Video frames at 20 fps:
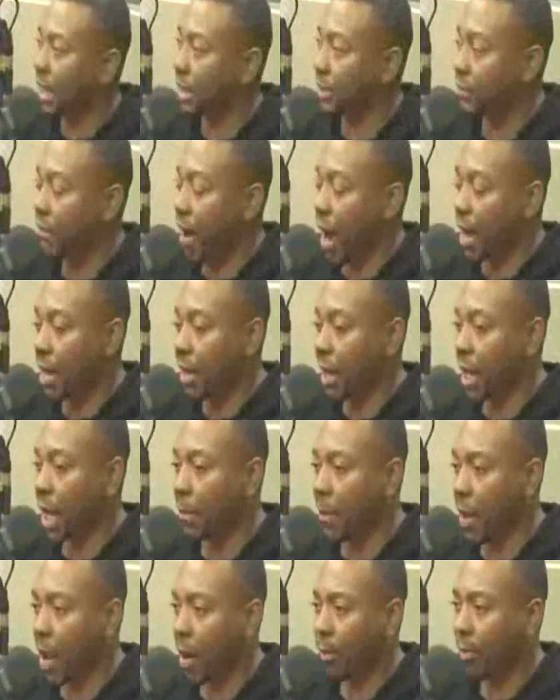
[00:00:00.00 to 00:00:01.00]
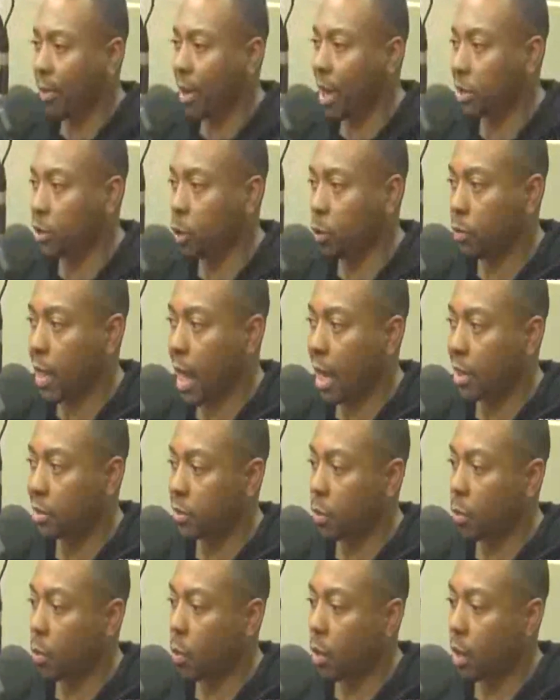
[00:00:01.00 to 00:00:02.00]
Next Friday came out, probably
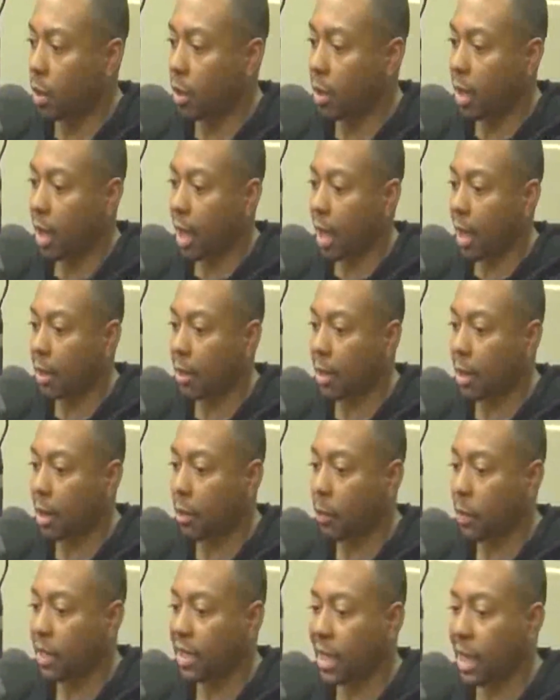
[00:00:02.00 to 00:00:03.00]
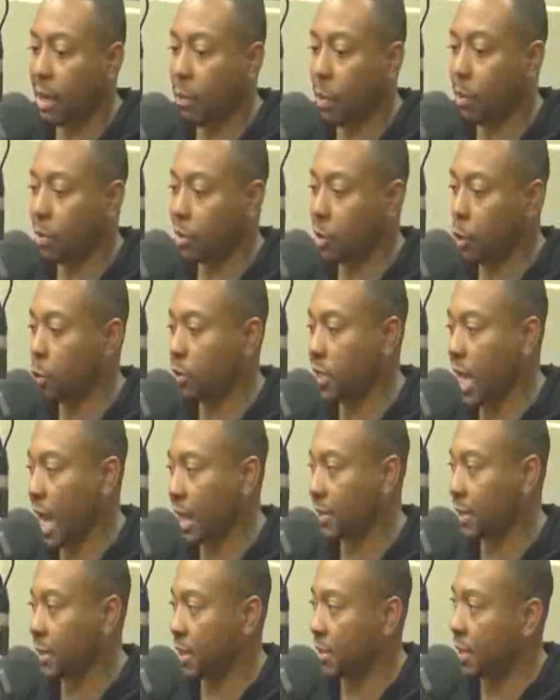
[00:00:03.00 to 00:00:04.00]
2001, and we was New
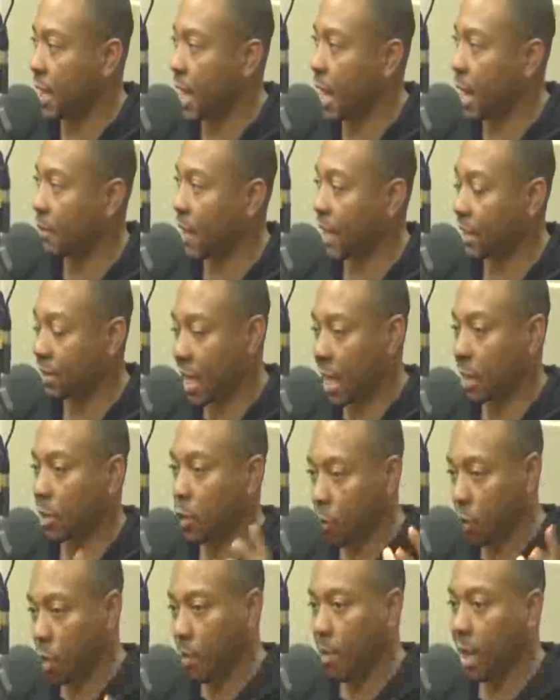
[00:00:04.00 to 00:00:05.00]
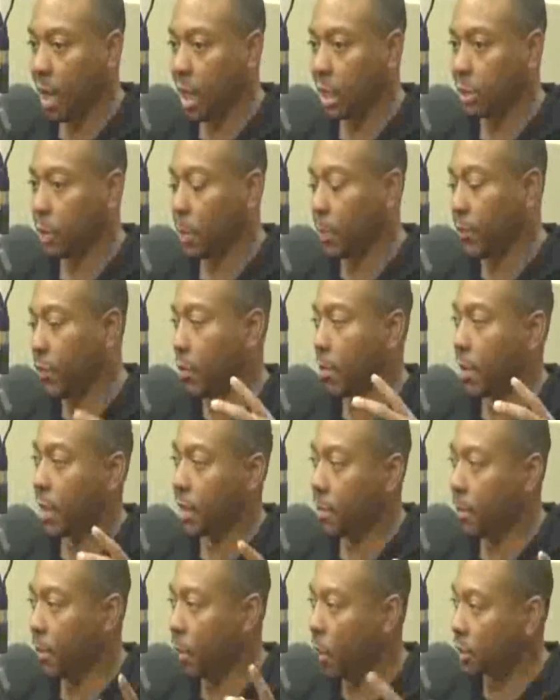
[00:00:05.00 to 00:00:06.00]
Jacks at the time. That's like new comedians. We performed
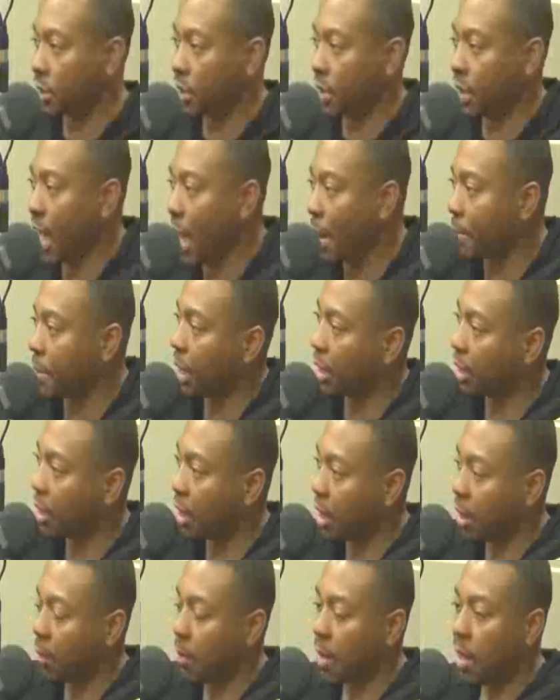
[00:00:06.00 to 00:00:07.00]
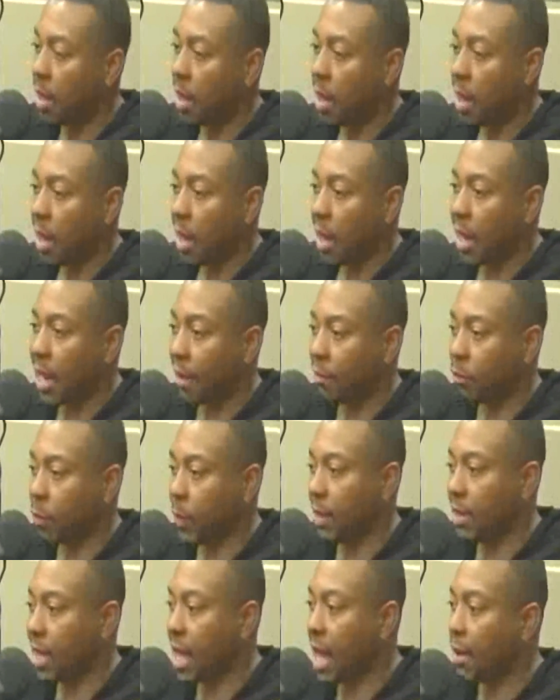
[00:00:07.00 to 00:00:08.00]
at the Boston Comedy Club, and after
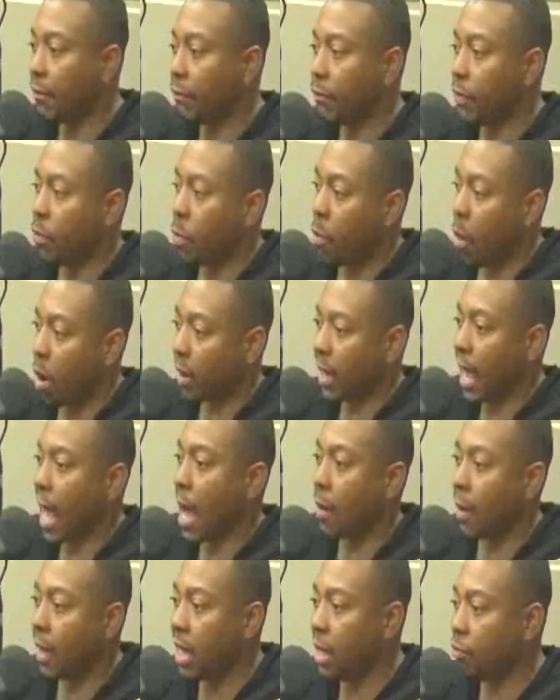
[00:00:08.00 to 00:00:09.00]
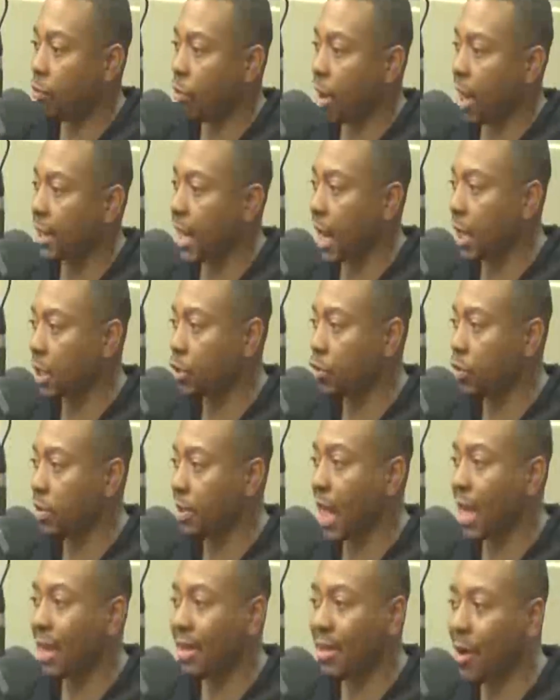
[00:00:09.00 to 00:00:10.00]
we left, we walked out, and he ran down the
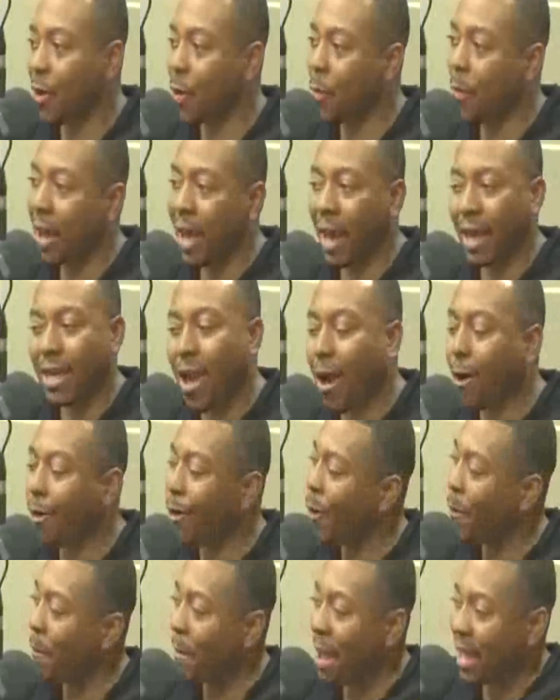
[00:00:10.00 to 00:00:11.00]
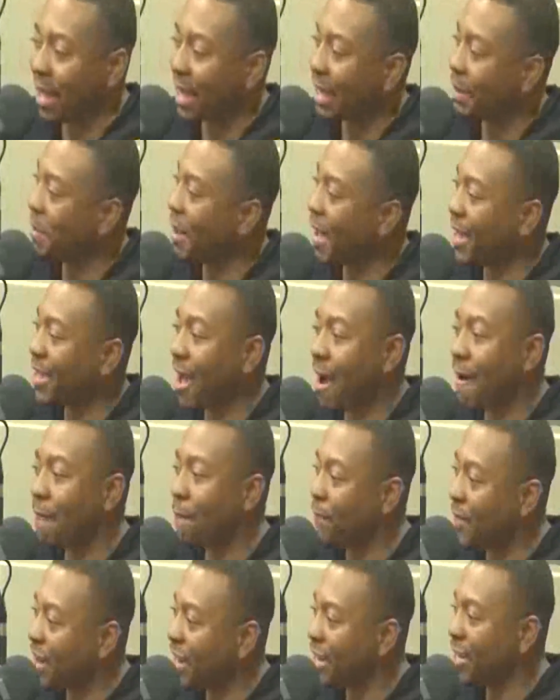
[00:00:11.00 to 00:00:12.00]
street like, "Yo, man, y'all gonna make it, man. Y'all
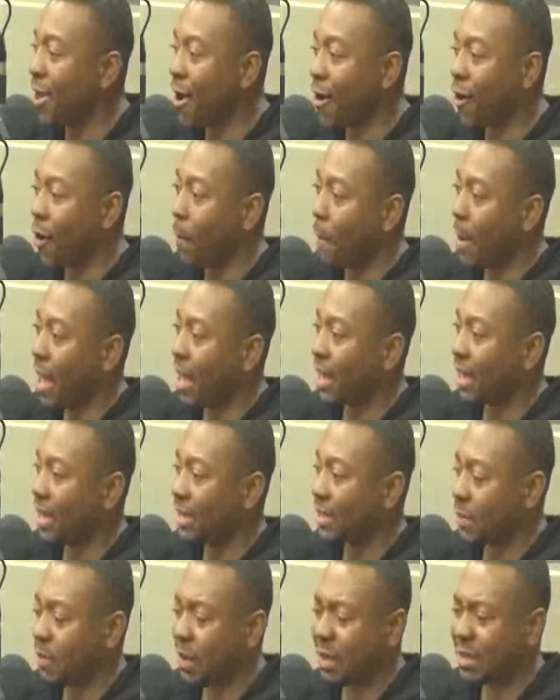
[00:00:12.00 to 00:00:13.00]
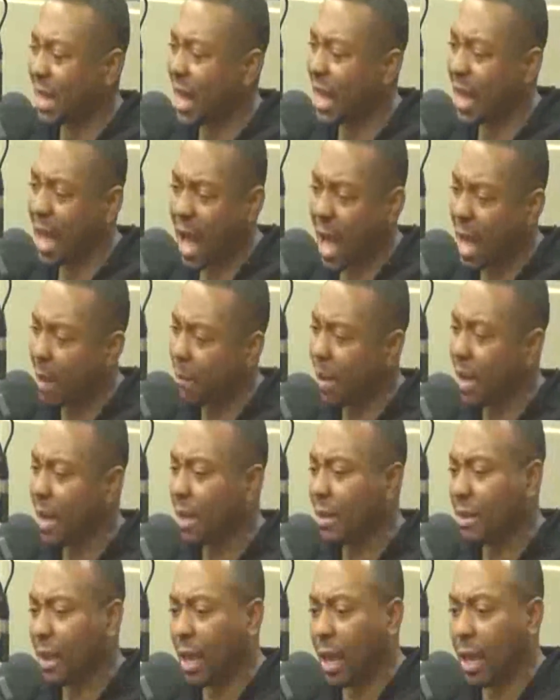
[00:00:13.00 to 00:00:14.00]
funny. Y'all gonna make it." So he's like, "All right,
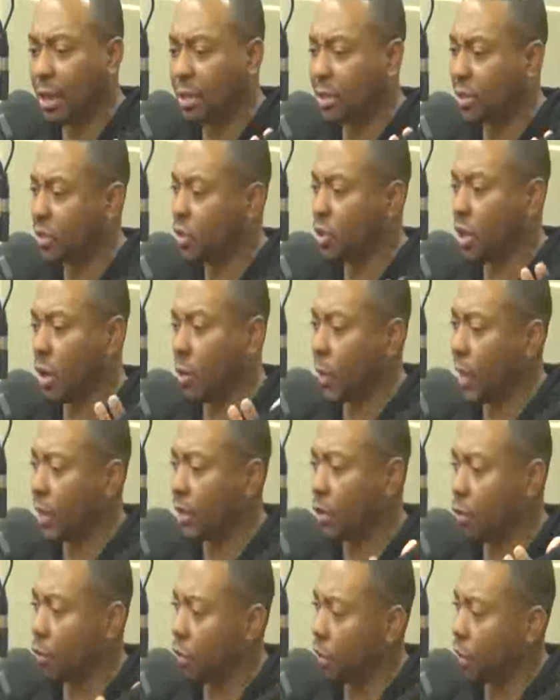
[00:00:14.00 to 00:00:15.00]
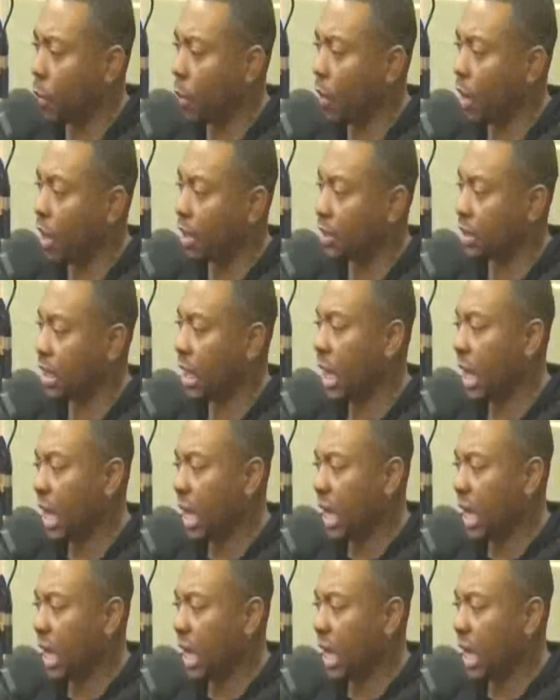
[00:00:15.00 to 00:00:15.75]
man, thanks." You know, we didn't know who he was.